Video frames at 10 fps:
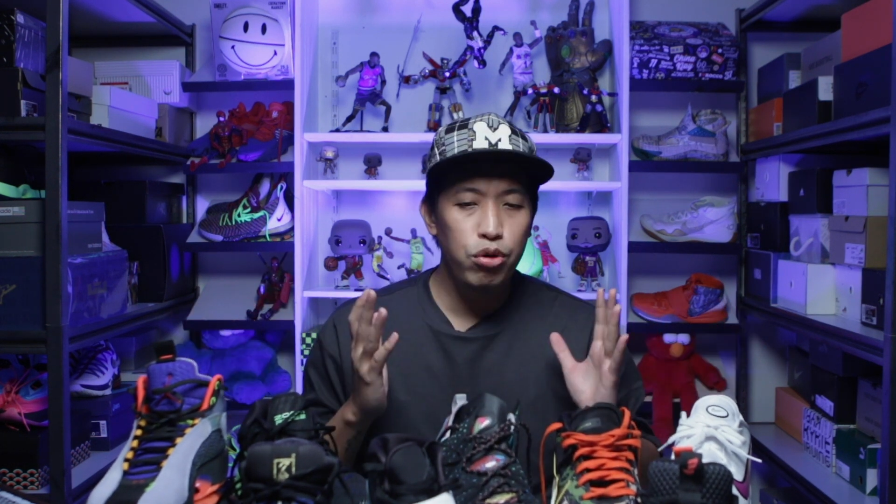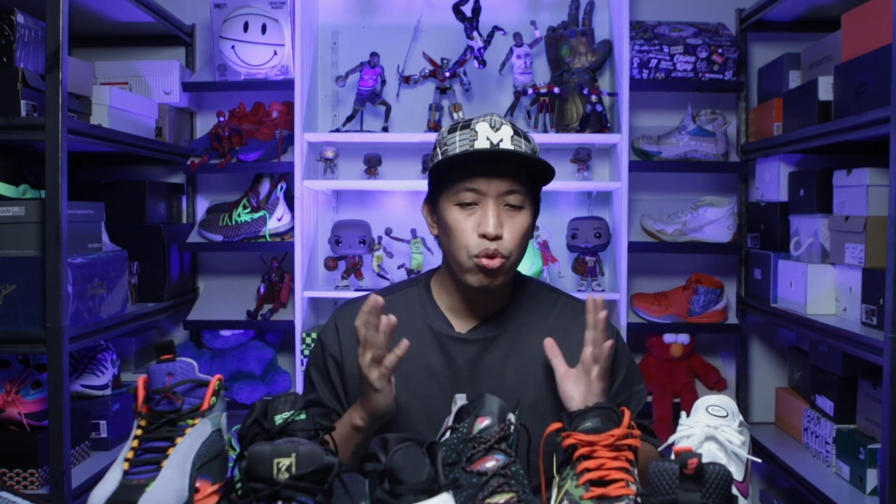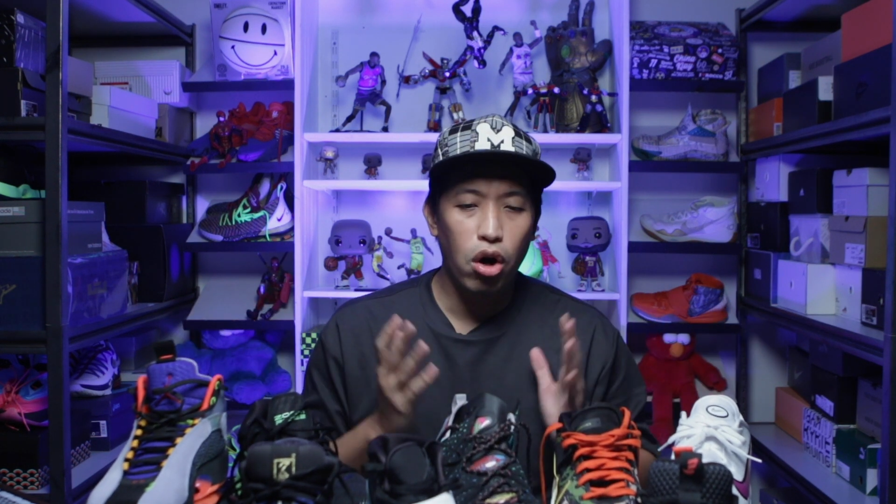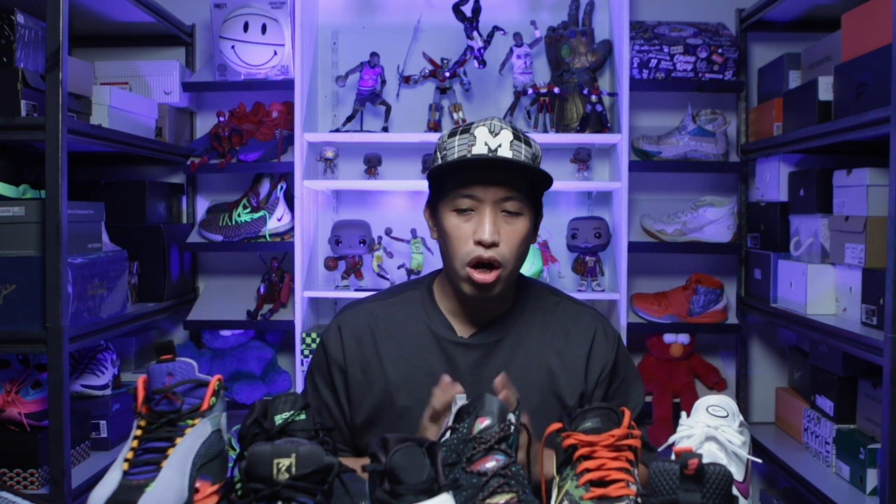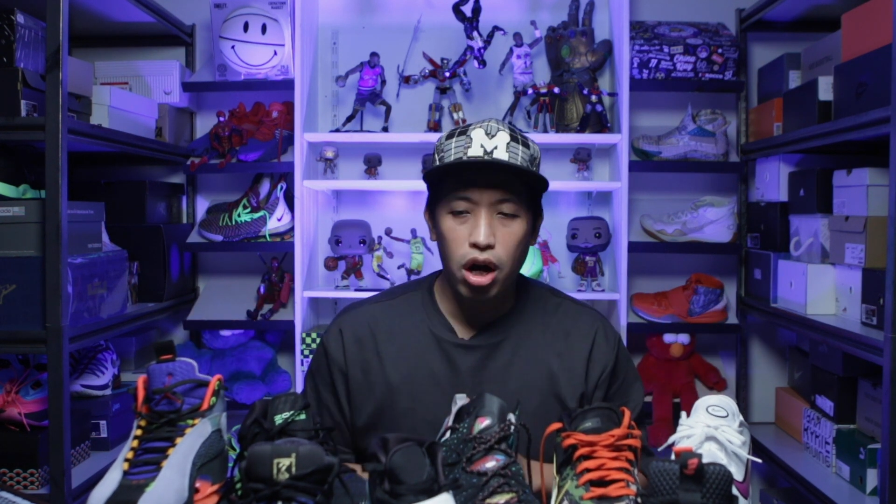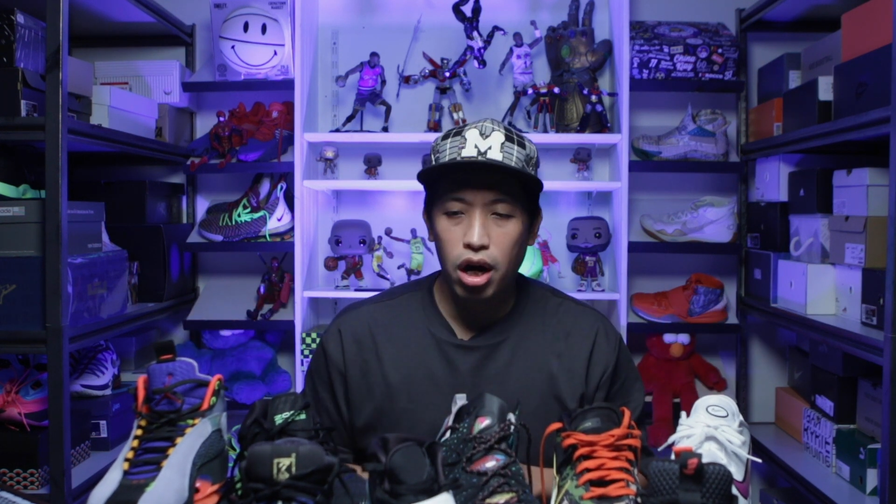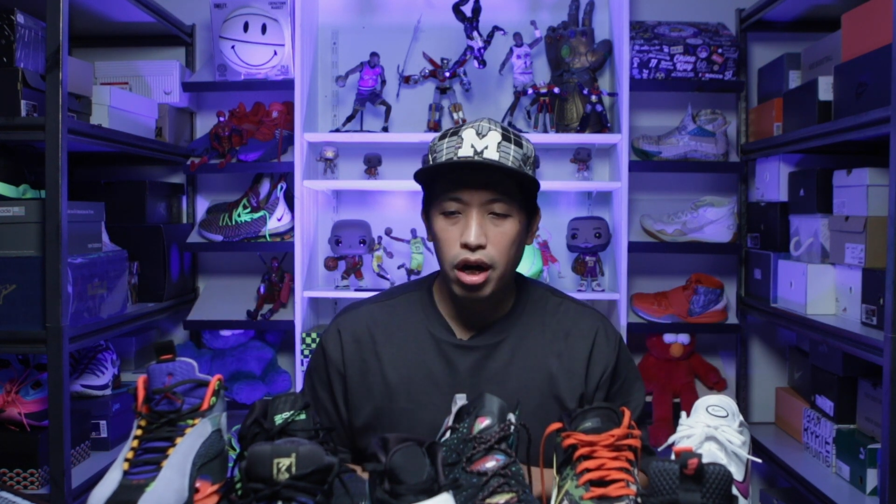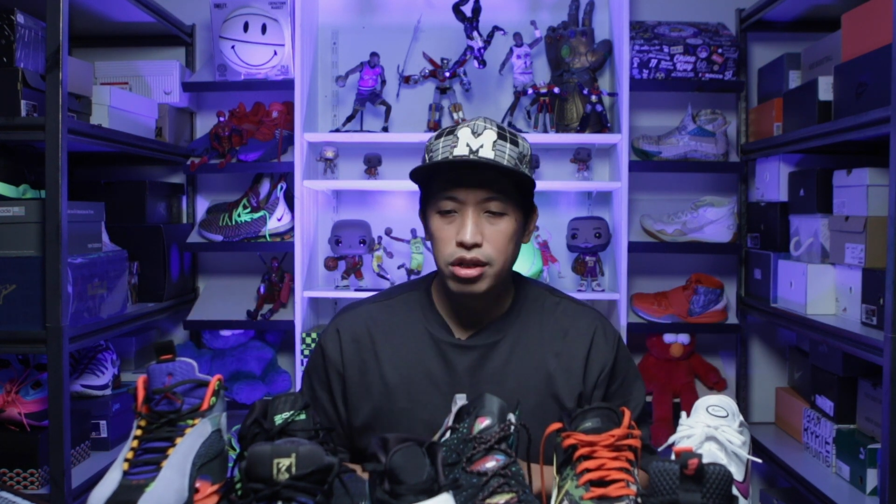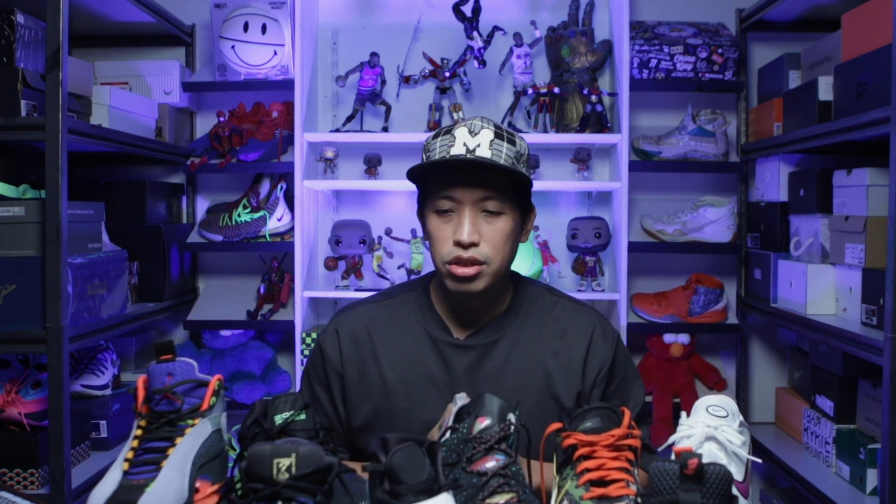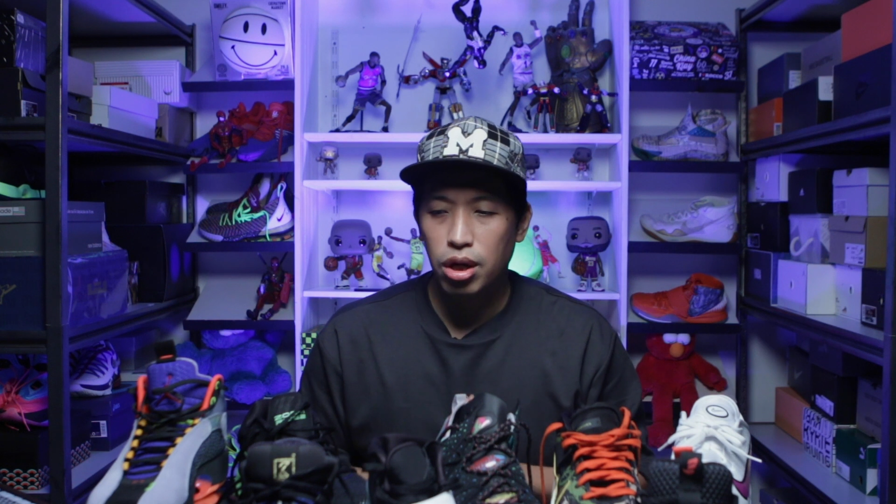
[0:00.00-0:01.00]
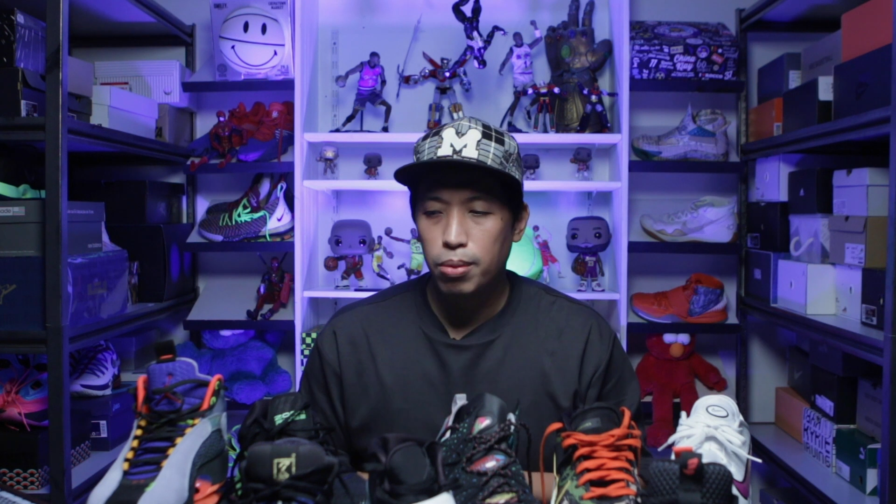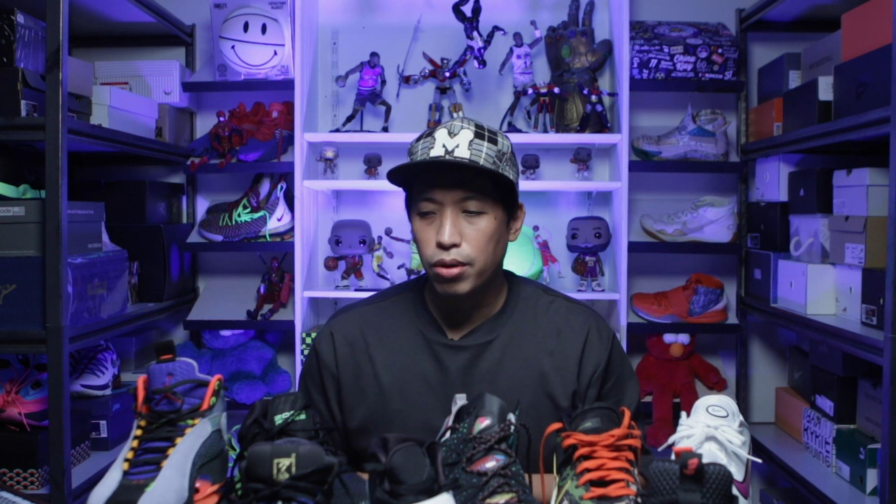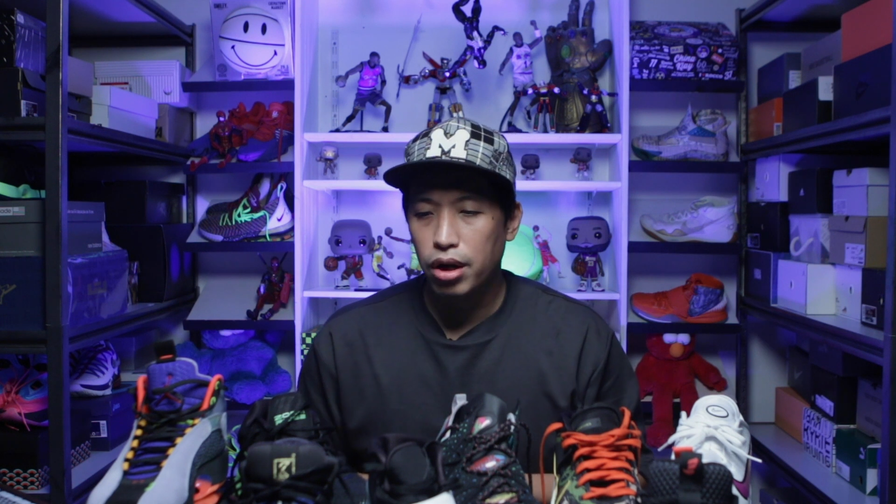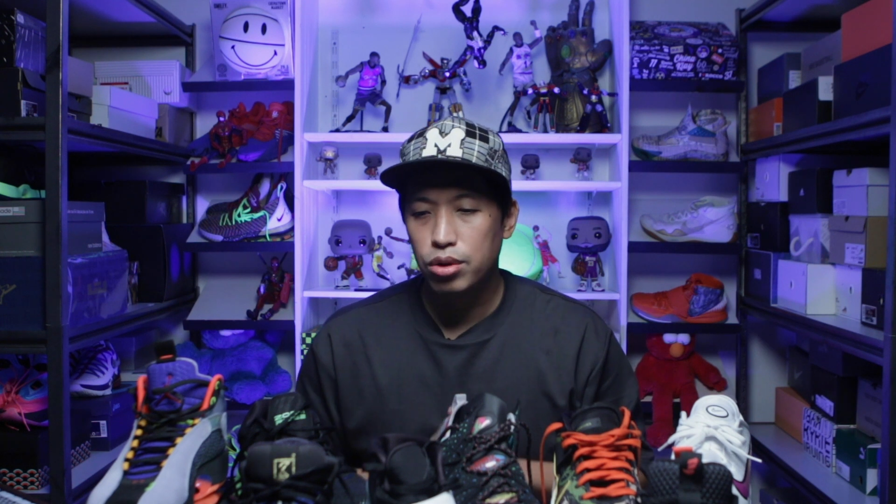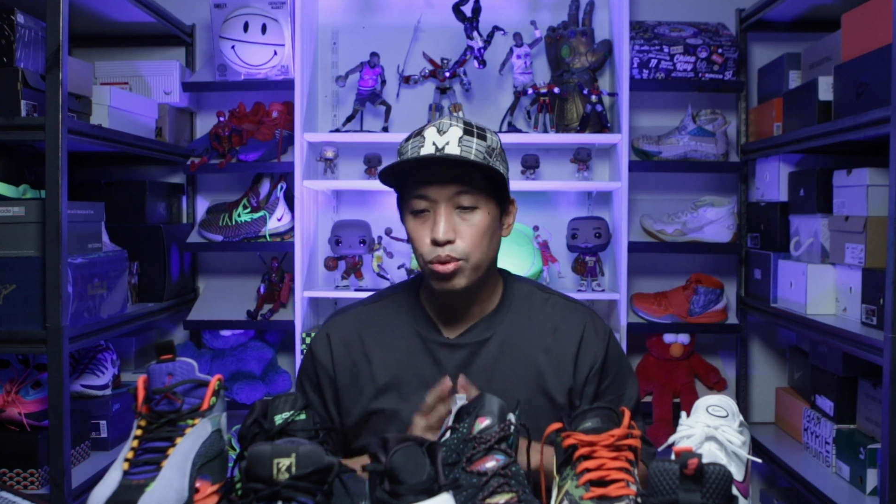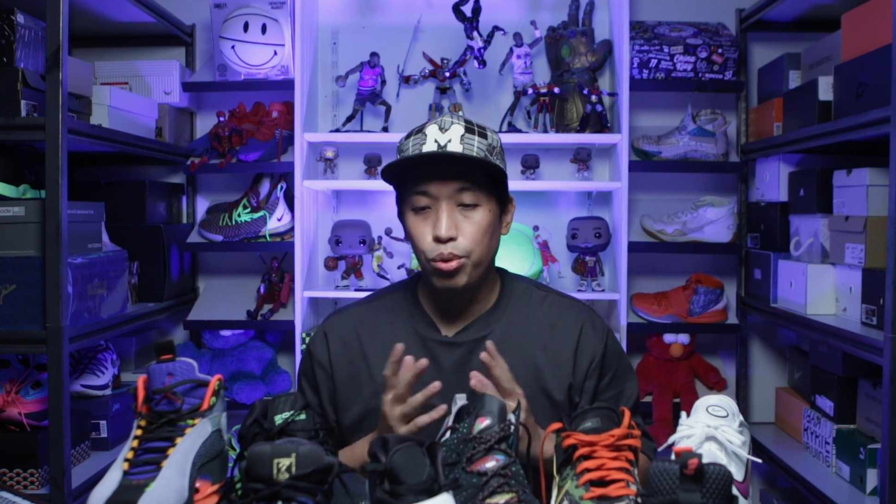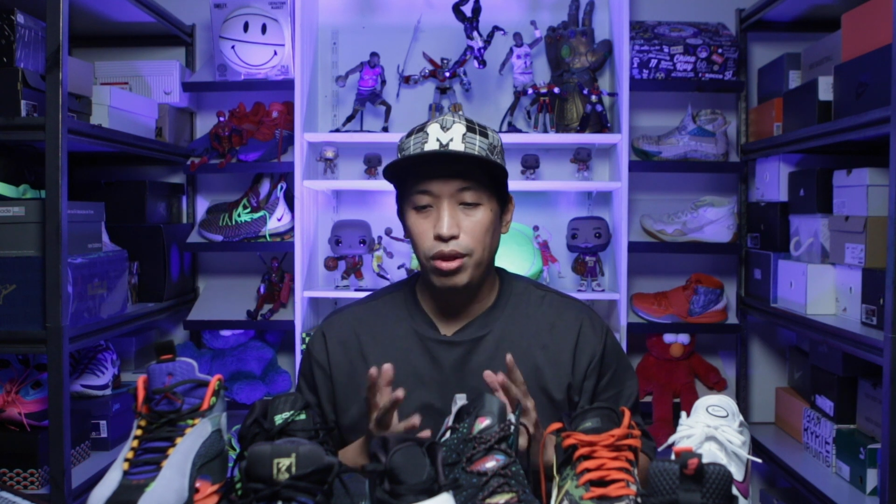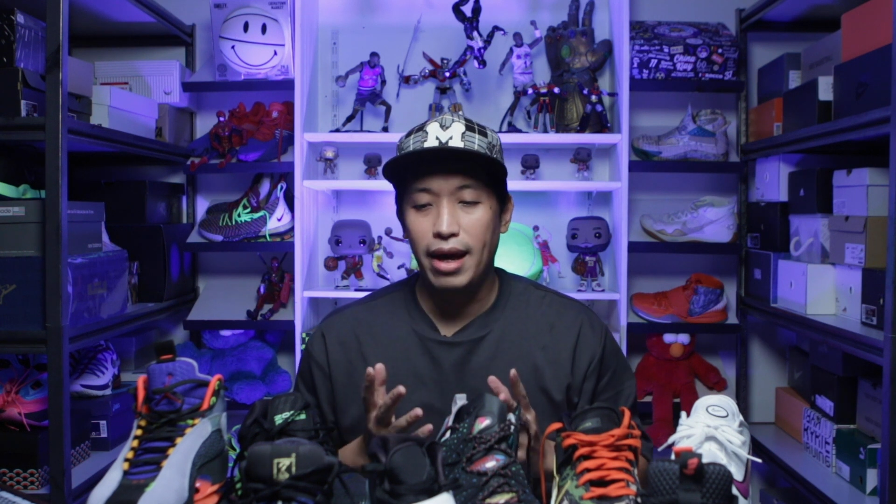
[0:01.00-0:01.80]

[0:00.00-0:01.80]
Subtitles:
If you are someone who